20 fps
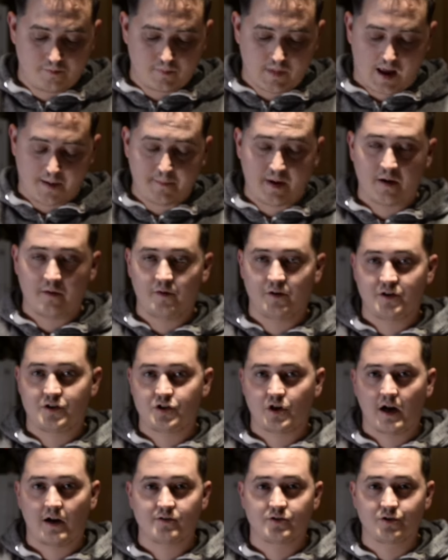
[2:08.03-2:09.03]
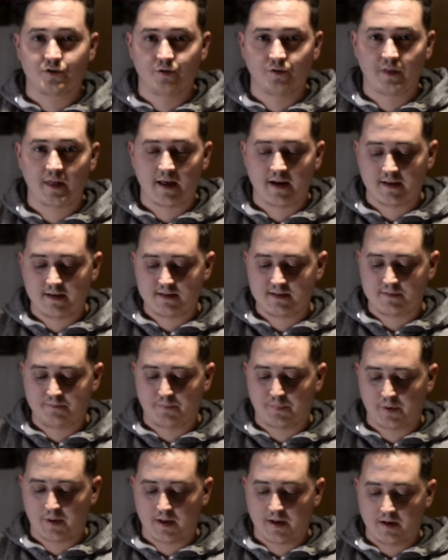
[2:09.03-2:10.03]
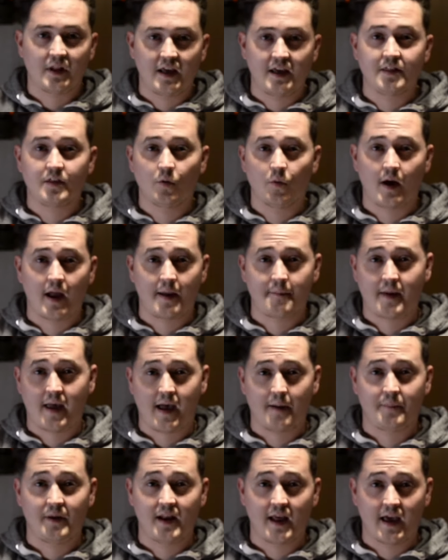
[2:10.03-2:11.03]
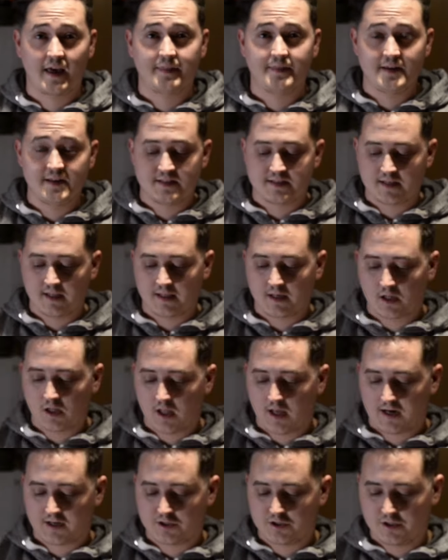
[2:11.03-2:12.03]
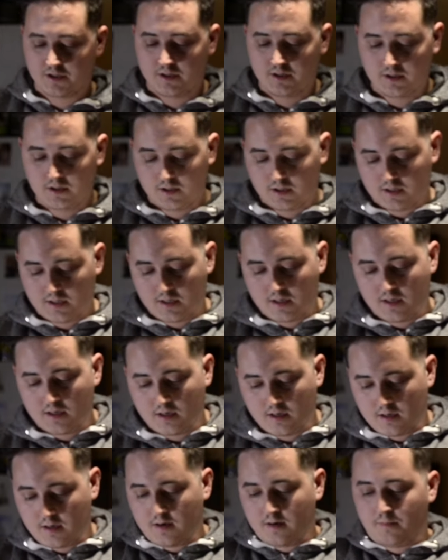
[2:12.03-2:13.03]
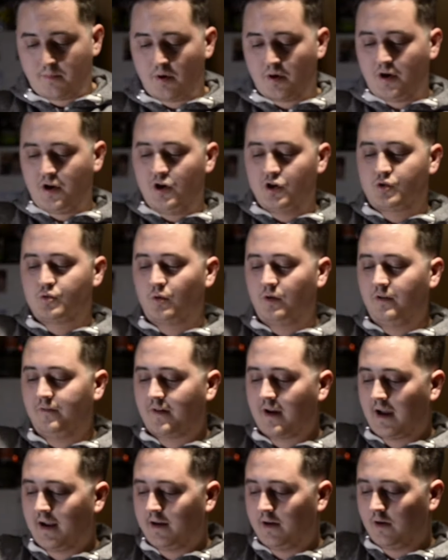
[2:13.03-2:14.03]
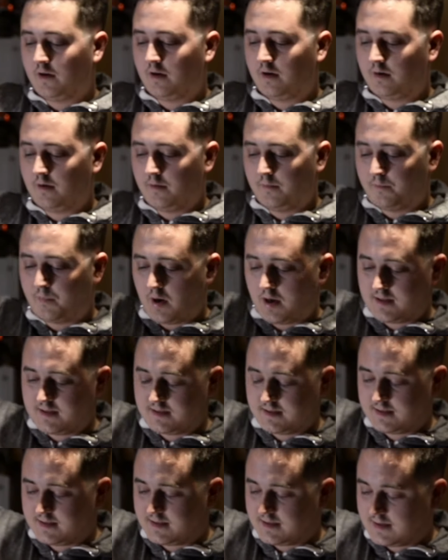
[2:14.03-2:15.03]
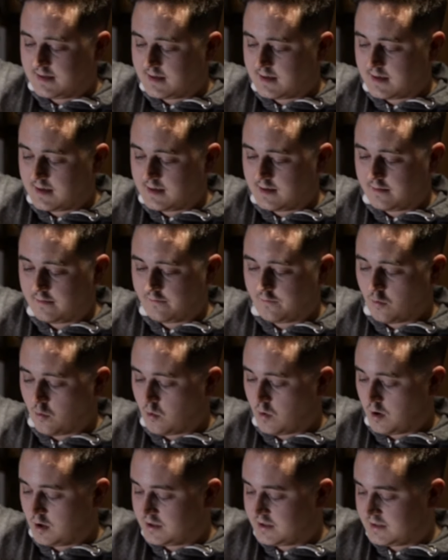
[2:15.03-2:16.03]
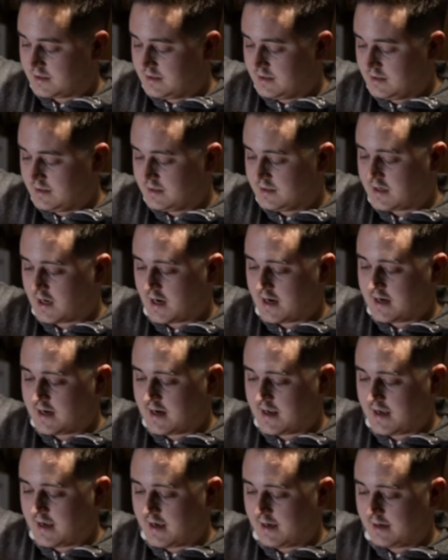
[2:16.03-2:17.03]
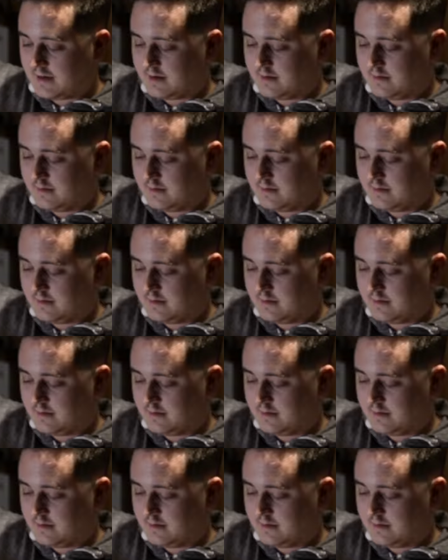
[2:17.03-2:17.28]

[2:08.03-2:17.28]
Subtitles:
I'm not really sure how true that is, but either way, I'm happy to add these to the collection. Per usual, you've got your buttons for tightening,